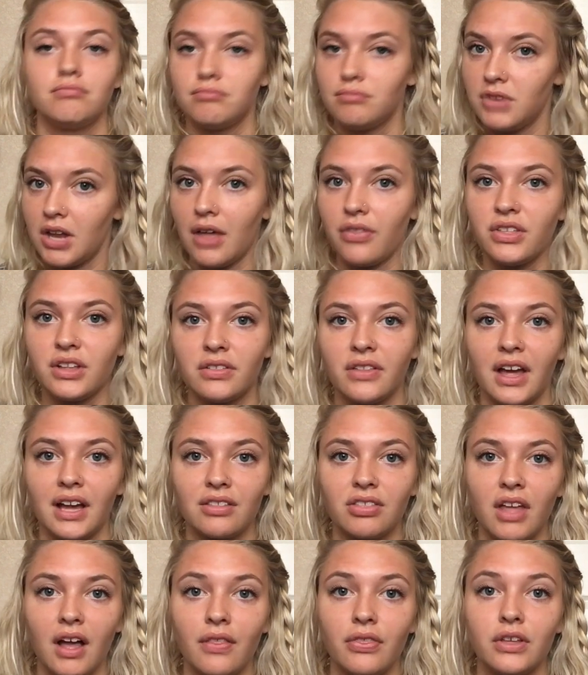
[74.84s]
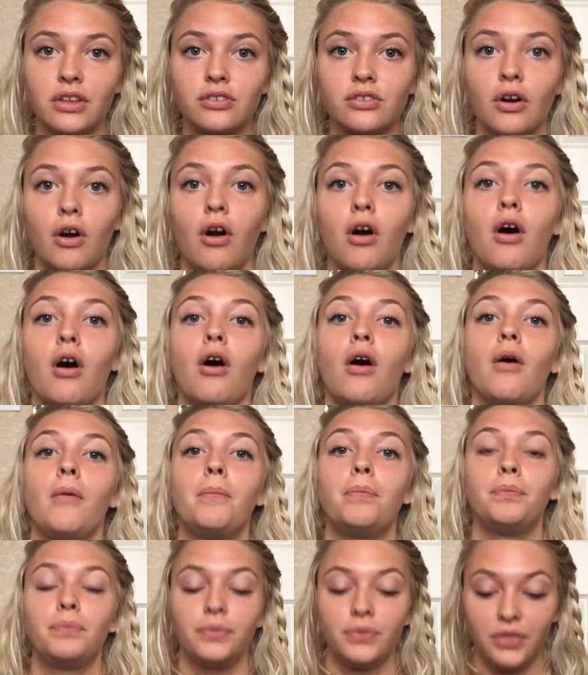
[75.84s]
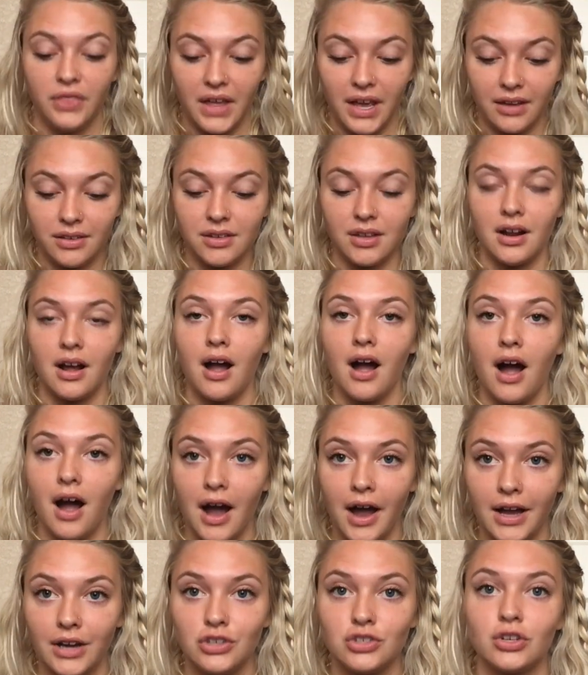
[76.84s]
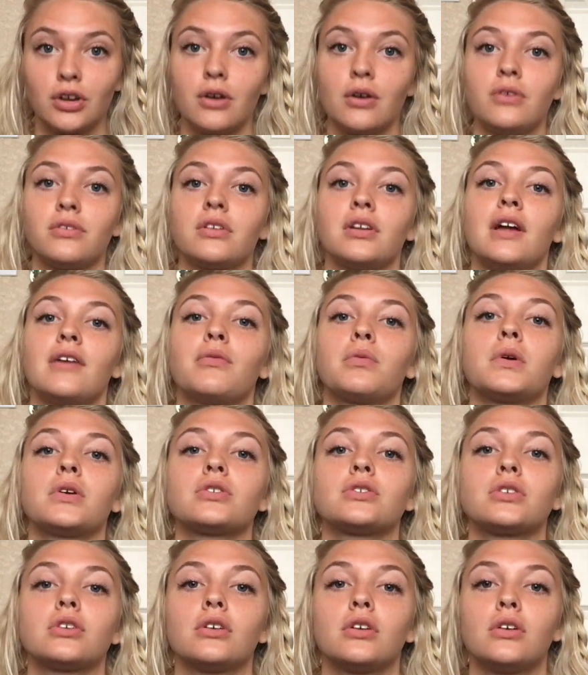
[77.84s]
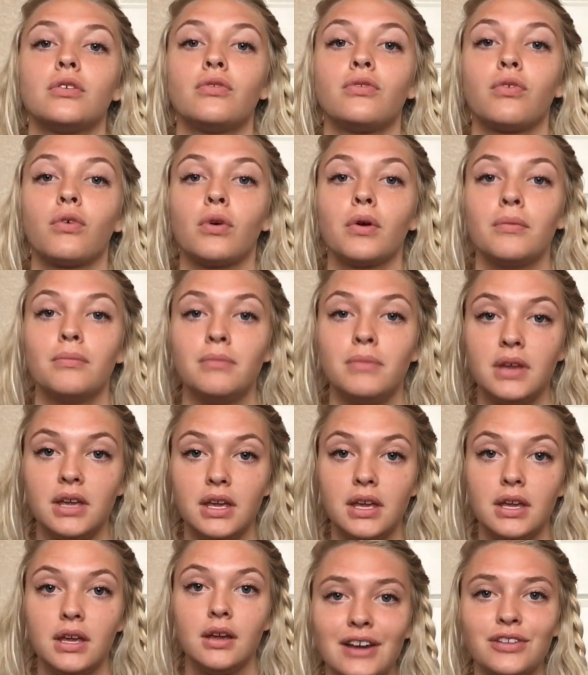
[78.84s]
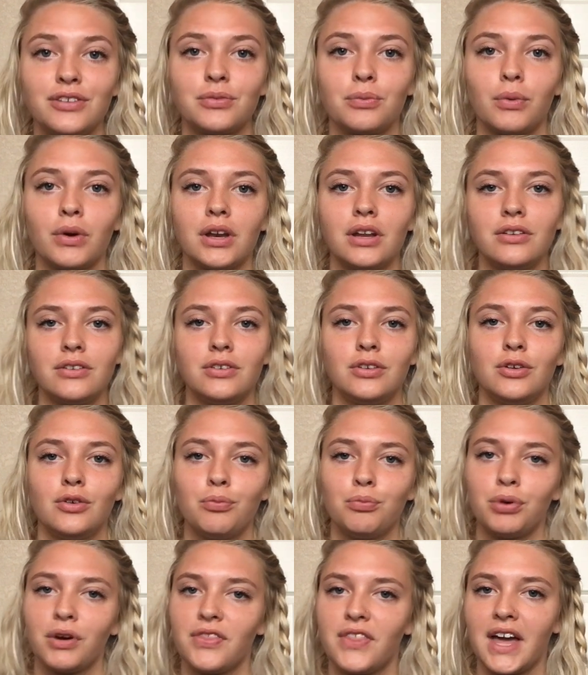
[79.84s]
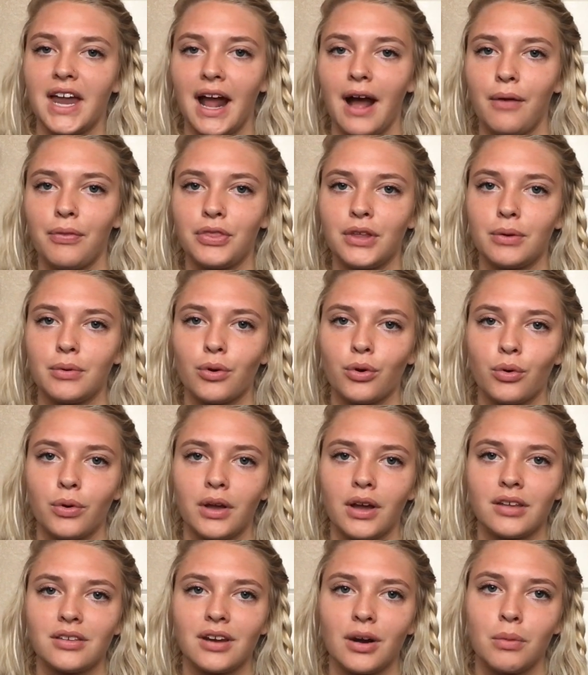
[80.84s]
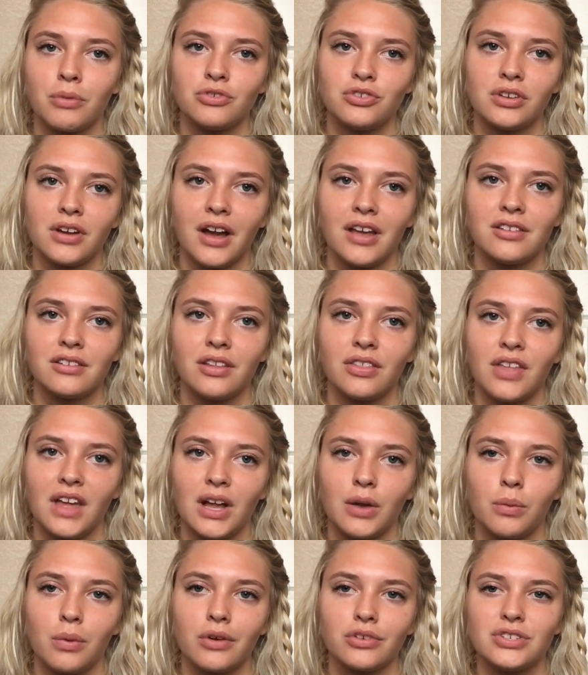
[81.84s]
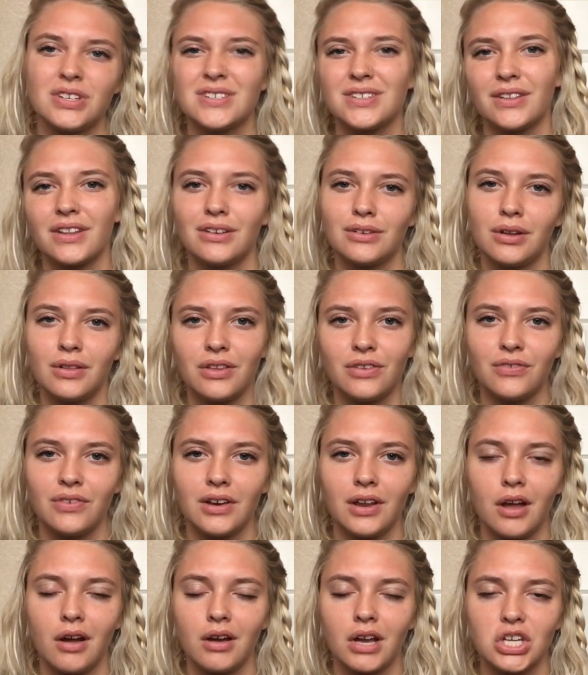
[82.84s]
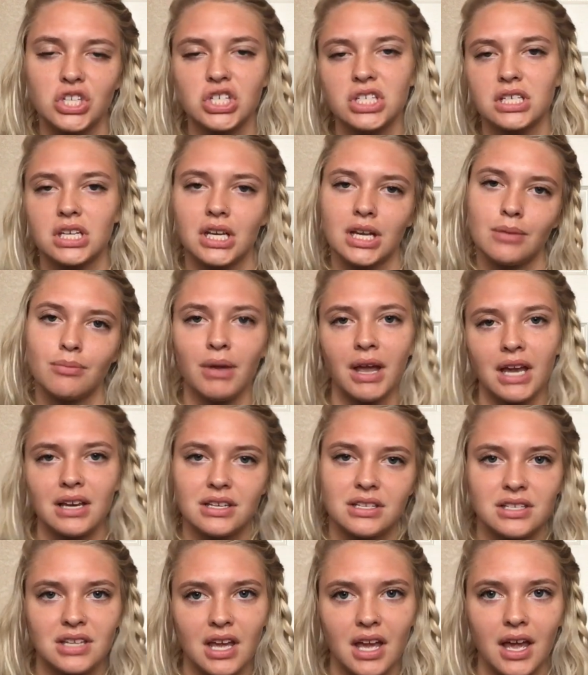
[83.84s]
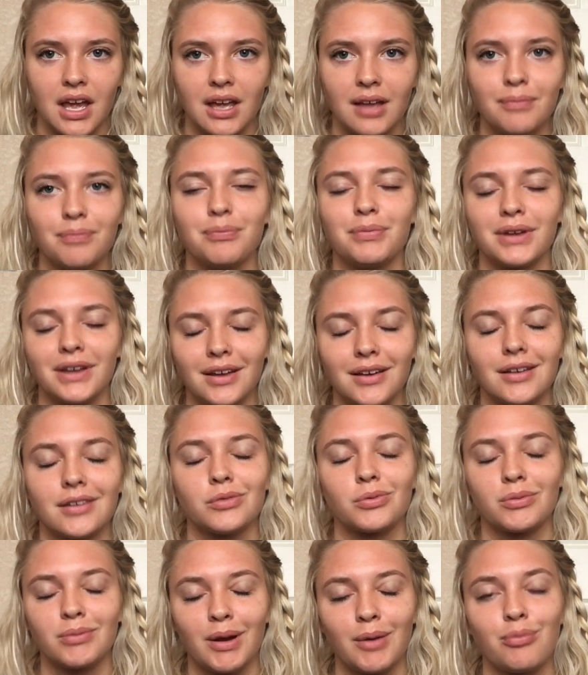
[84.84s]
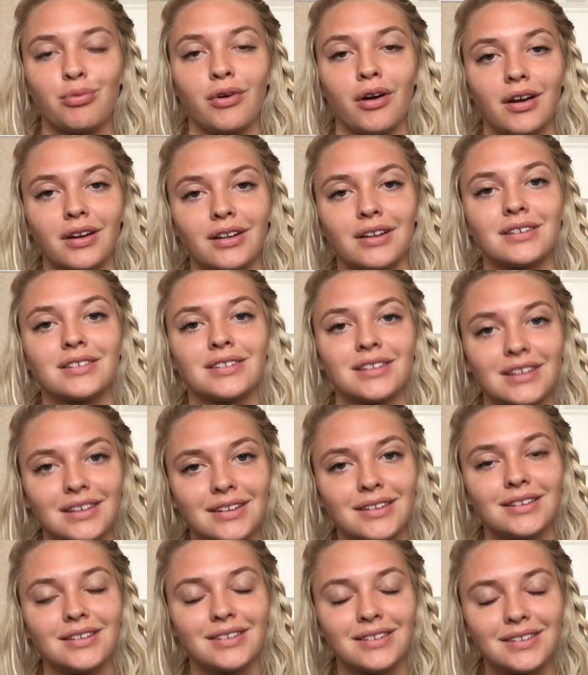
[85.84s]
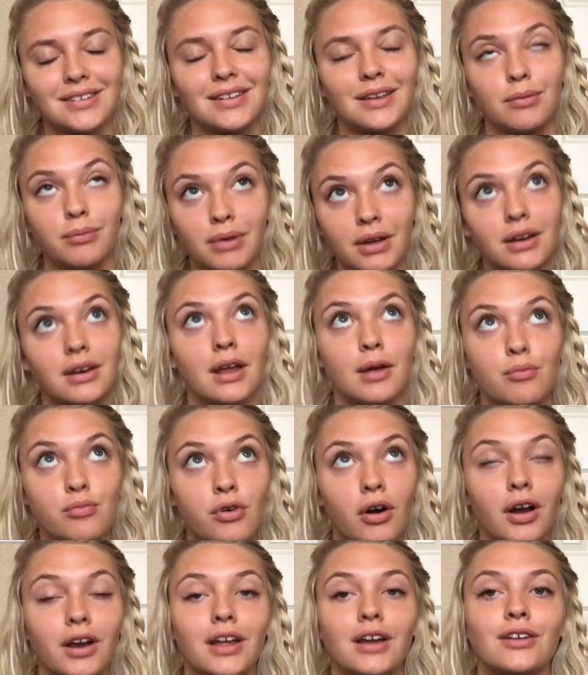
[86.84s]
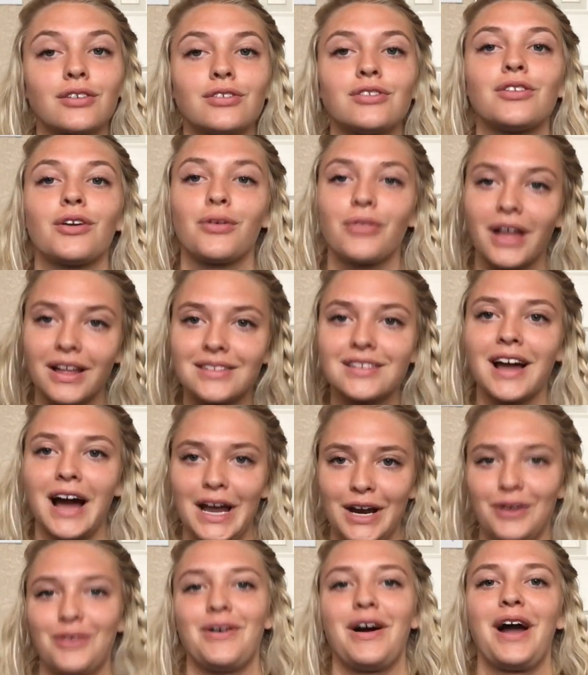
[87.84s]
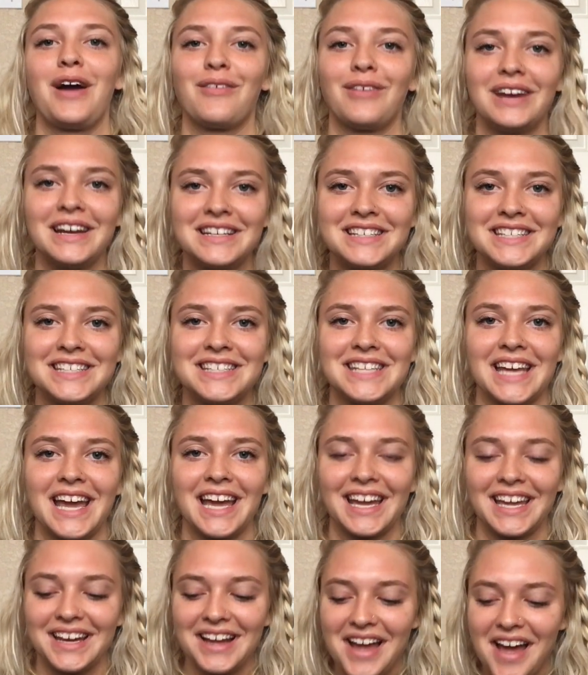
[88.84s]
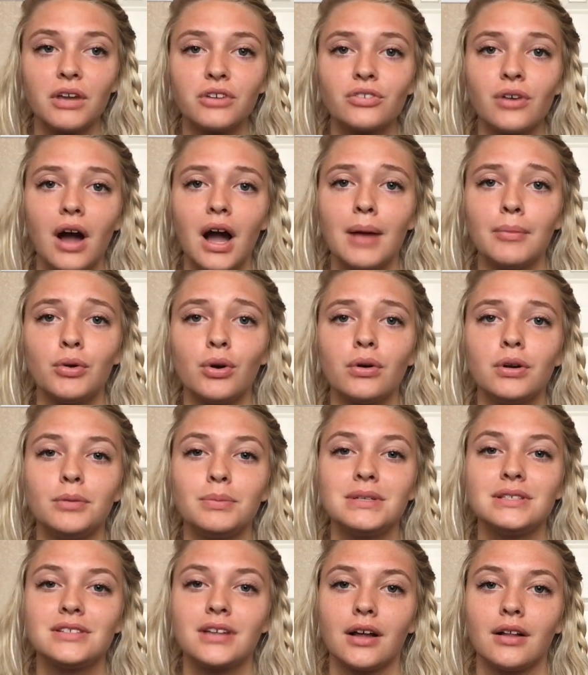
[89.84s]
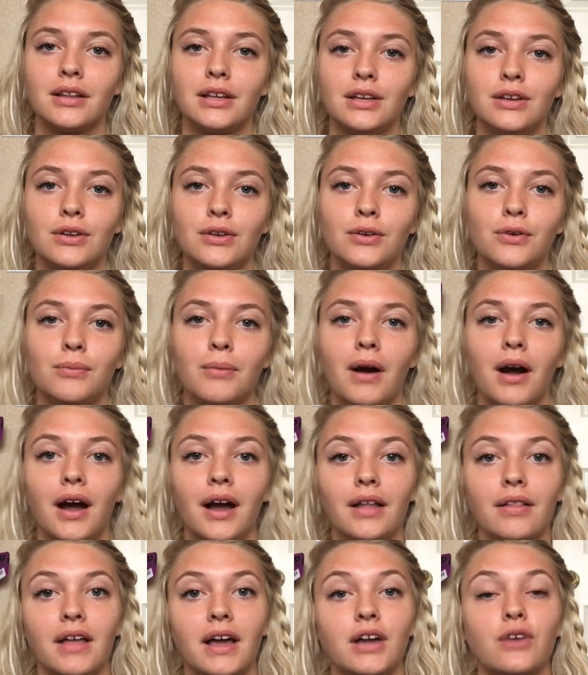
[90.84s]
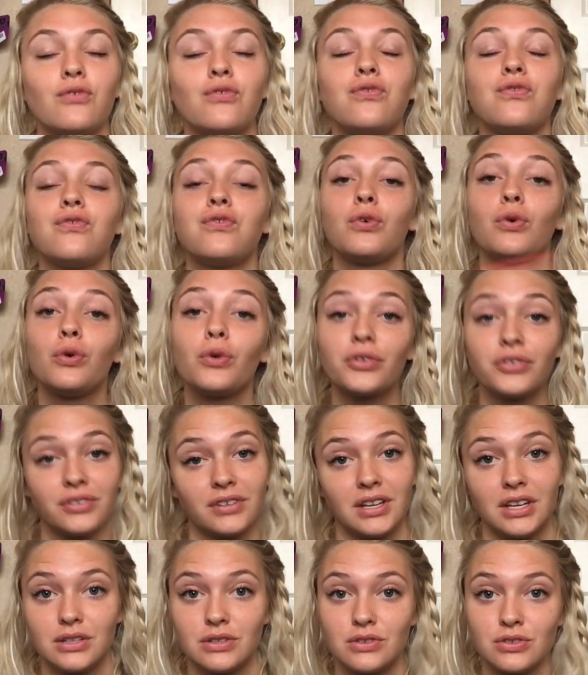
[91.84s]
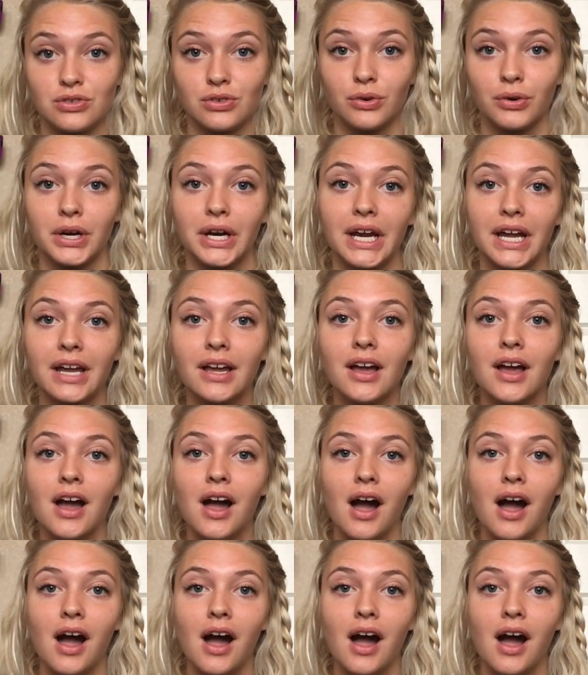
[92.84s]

Nothing like that. These are all things that I chose and have worked good for me. I just wanted to put that out there real quick because I want you guys to think, well, she's only doing this video because she's getting paid to say because one of my products is a big name product. So that's kind of why I wanted to say it. So I'm going to be telling you my like full skin story.